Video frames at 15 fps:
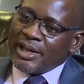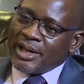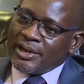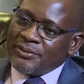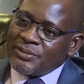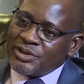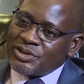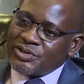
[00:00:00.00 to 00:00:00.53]

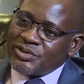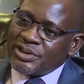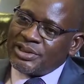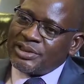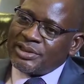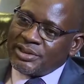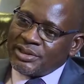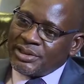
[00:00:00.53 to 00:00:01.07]

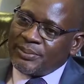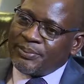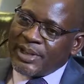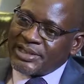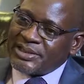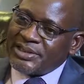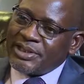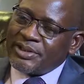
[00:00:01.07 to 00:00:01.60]
administering the
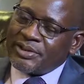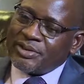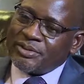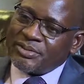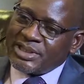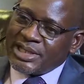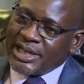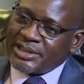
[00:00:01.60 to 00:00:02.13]
personal
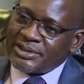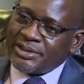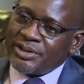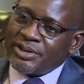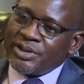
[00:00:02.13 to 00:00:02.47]
income tax,